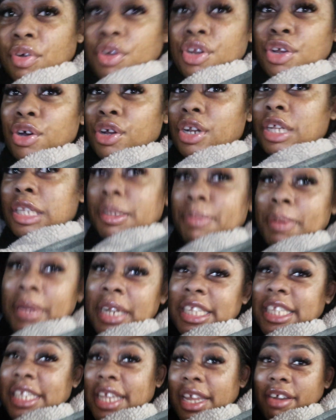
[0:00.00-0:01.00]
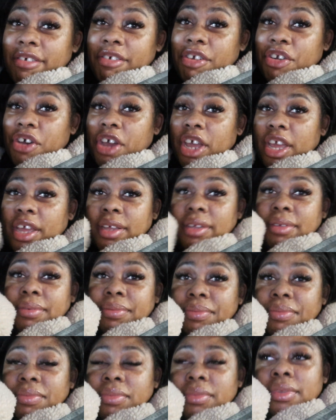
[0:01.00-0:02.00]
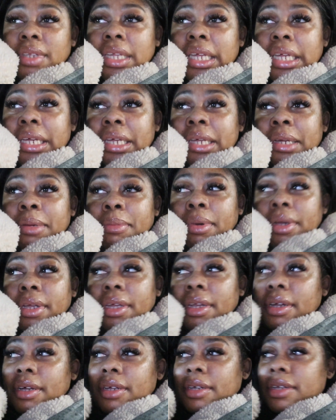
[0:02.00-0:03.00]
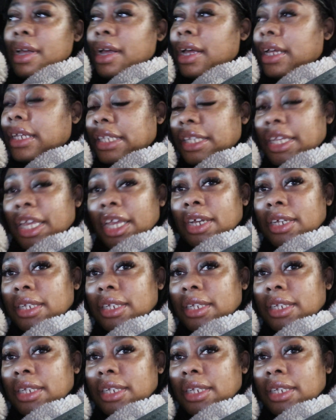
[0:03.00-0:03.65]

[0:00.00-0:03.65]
only gone and spent a tenner, ain't I? But you know, I swear